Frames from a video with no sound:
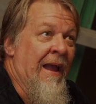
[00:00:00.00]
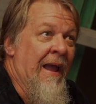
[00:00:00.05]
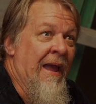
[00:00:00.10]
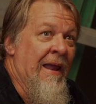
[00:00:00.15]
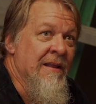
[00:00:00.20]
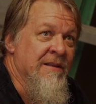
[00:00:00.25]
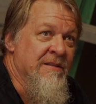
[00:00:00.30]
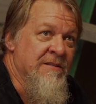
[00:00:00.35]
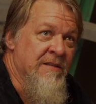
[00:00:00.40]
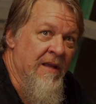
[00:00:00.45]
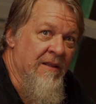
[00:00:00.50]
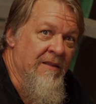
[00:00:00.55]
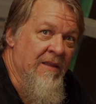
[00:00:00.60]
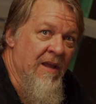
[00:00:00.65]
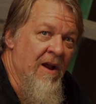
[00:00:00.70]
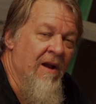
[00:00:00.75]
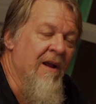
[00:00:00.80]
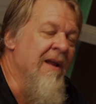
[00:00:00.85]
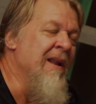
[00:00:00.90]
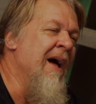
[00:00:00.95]
And it sat
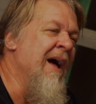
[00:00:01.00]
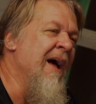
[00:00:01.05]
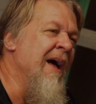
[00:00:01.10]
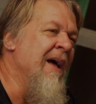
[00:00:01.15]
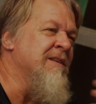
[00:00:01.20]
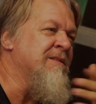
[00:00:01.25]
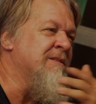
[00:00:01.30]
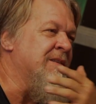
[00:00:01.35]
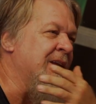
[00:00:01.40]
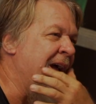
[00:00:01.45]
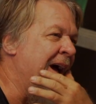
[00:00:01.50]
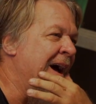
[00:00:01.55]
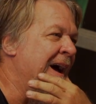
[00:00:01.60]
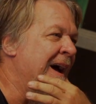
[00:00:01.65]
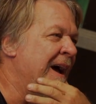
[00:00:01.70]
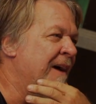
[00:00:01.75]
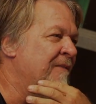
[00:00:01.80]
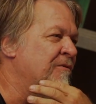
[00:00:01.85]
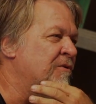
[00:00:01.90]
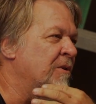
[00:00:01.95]
there, and I asked the
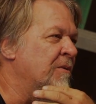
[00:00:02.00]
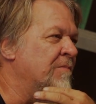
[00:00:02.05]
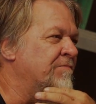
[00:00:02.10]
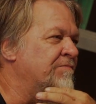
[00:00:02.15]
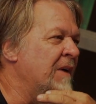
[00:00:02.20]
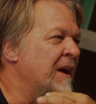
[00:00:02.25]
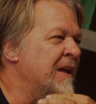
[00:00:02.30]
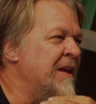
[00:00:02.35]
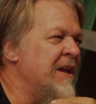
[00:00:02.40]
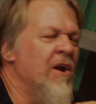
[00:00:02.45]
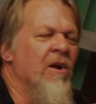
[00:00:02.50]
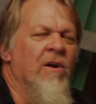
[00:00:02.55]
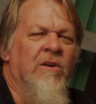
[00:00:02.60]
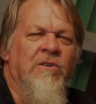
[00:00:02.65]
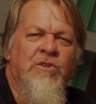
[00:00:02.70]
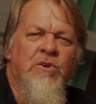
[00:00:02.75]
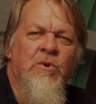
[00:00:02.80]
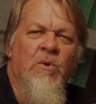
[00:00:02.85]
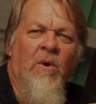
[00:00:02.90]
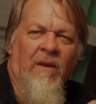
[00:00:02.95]
guy after a year or
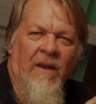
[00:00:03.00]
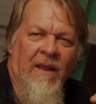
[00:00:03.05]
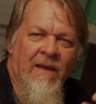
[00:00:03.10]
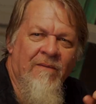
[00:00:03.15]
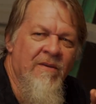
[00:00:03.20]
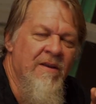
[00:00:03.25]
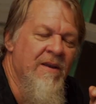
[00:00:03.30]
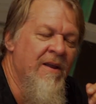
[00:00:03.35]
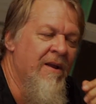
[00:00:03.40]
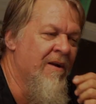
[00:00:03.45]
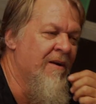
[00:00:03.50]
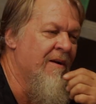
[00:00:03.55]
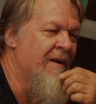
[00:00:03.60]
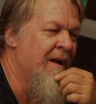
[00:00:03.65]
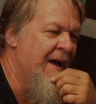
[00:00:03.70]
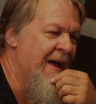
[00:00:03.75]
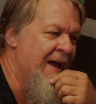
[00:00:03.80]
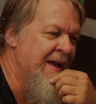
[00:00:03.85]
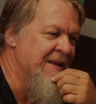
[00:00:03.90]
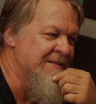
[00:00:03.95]
two of living here,
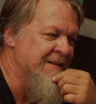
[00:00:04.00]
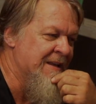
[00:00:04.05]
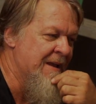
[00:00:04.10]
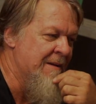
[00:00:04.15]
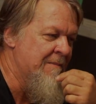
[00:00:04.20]
I asked